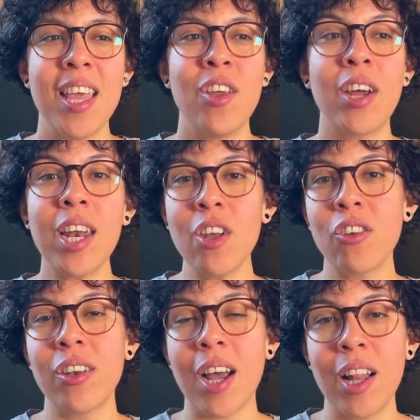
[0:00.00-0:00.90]
You're going to use
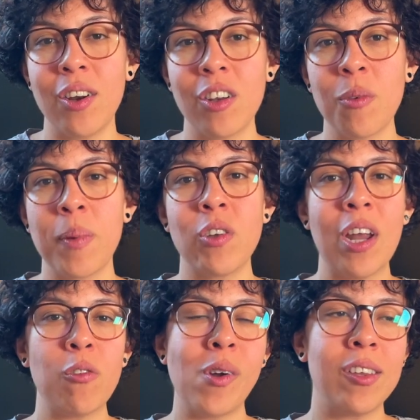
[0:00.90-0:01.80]
your dollars, but
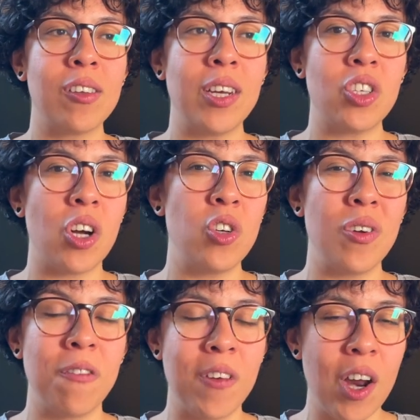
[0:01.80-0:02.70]
TransferWise is going to charge you
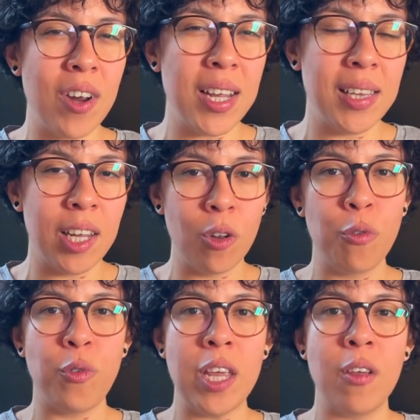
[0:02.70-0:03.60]
a very little
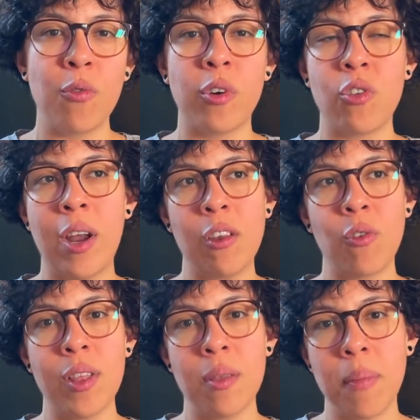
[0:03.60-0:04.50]
fee for
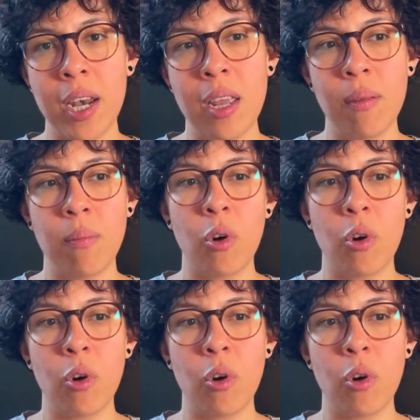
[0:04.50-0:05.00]
transferring the money